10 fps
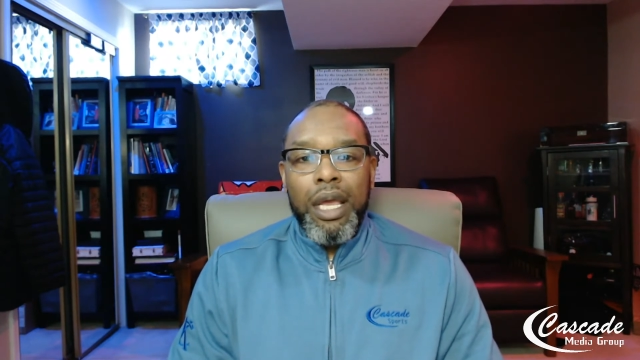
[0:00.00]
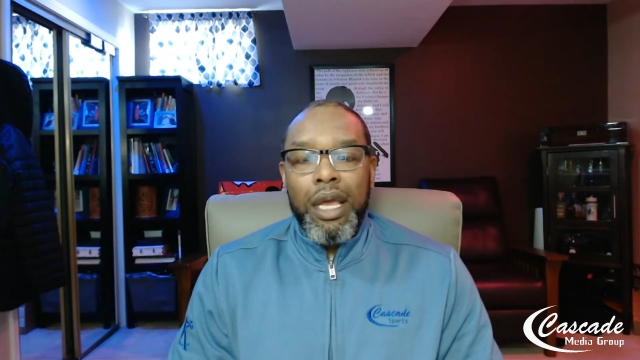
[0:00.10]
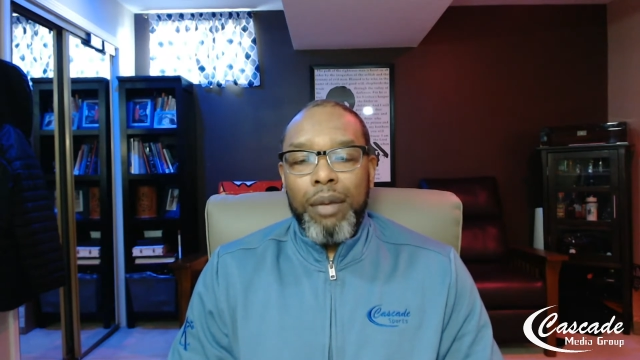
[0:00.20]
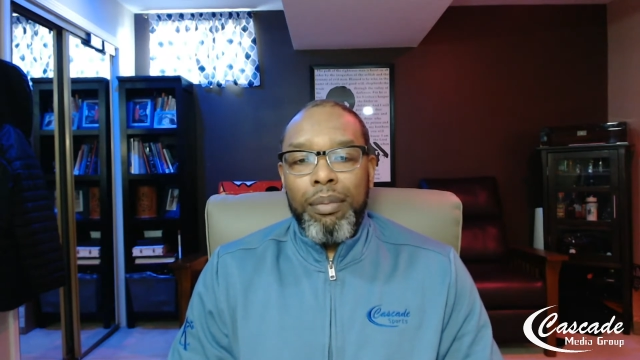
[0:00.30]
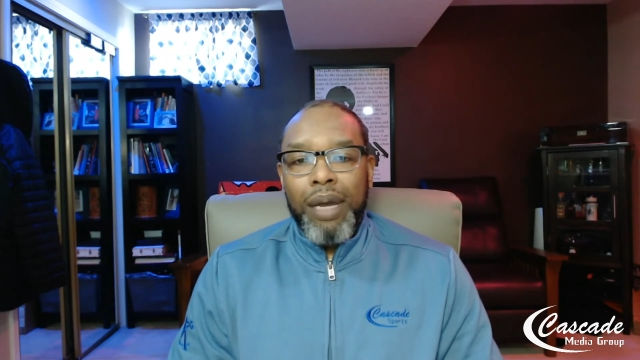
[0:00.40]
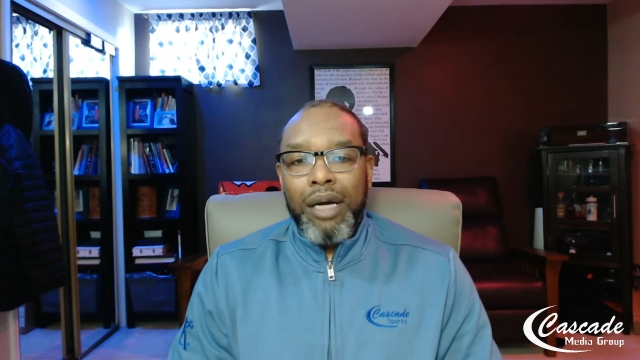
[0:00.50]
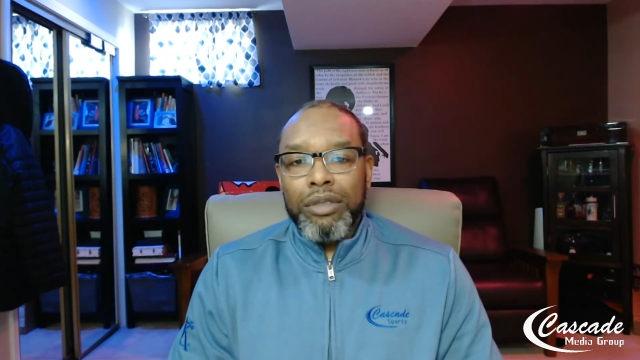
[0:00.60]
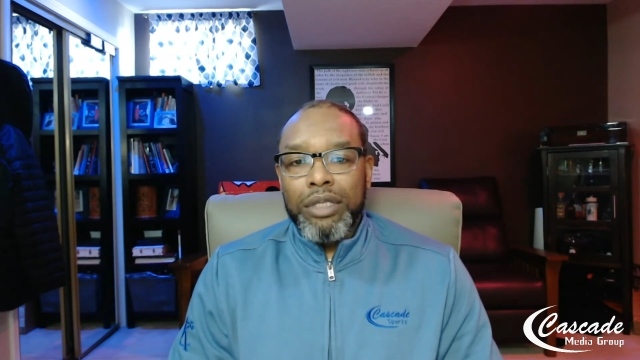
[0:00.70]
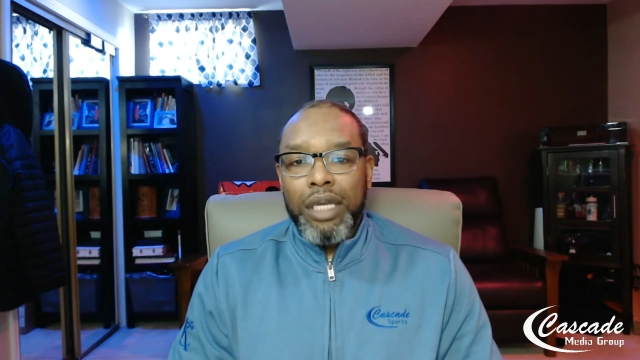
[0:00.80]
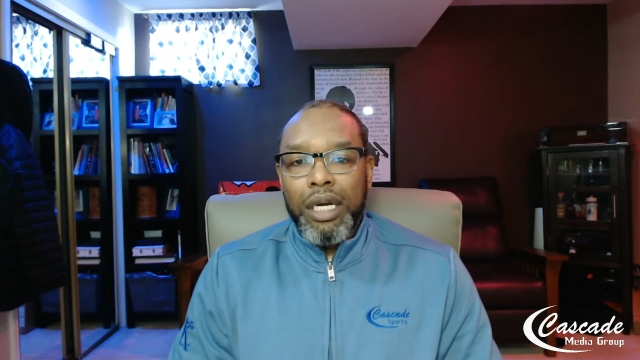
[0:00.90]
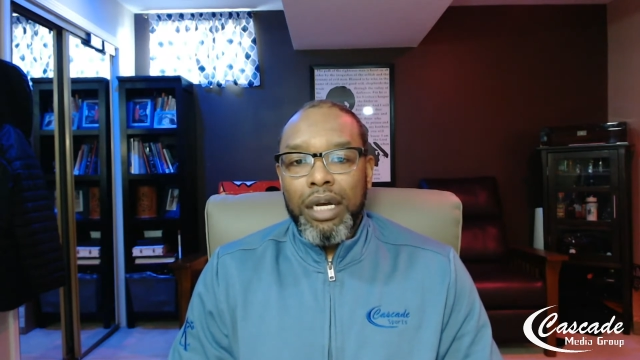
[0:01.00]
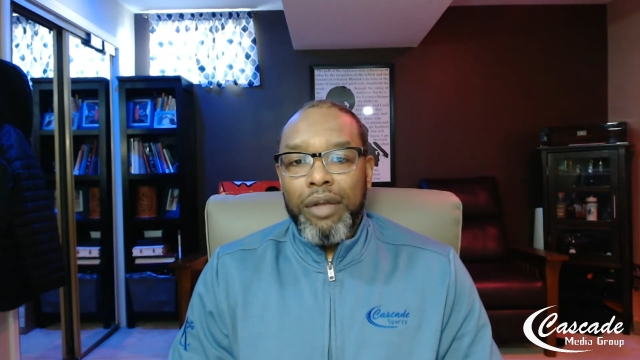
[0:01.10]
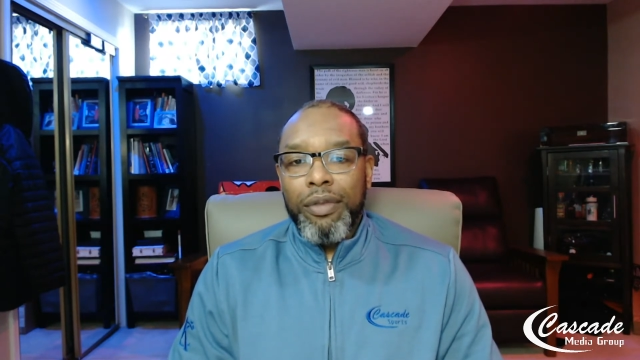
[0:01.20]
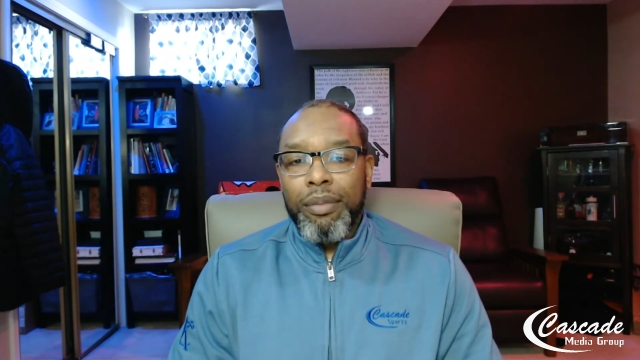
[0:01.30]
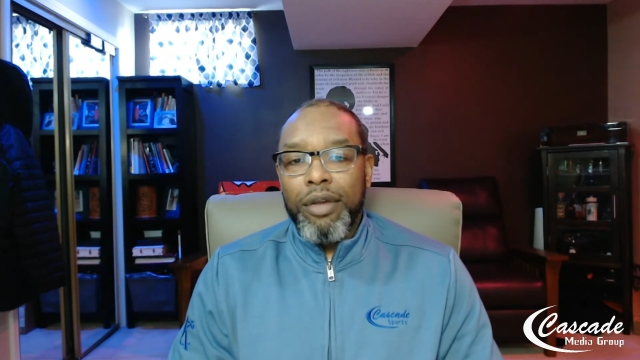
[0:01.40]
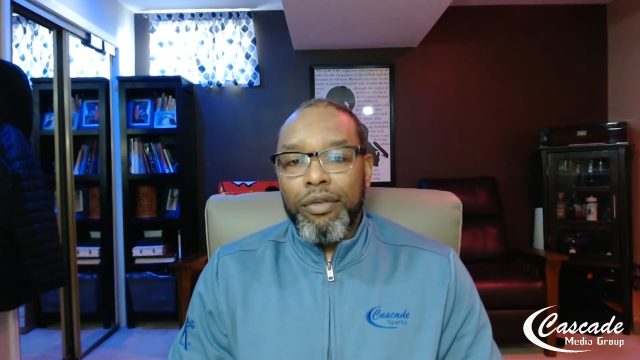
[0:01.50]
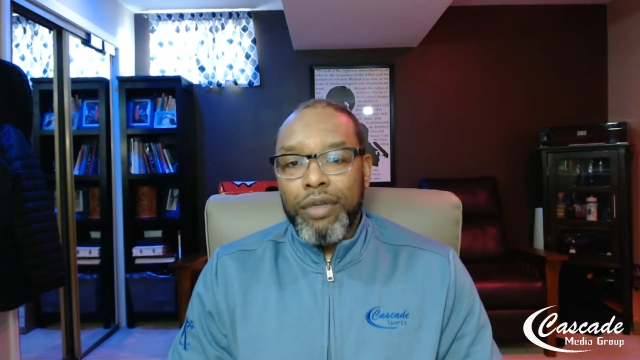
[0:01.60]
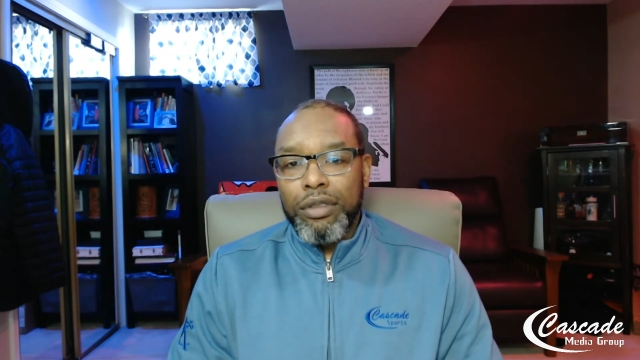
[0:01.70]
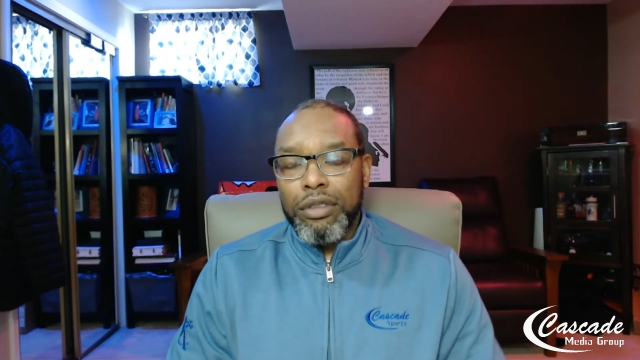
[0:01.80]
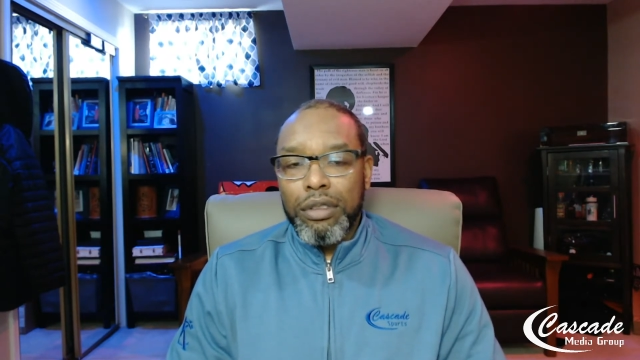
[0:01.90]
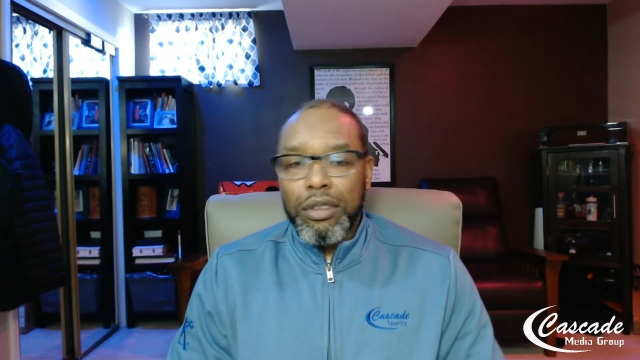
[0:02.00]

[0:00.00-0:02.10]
about the metaverse.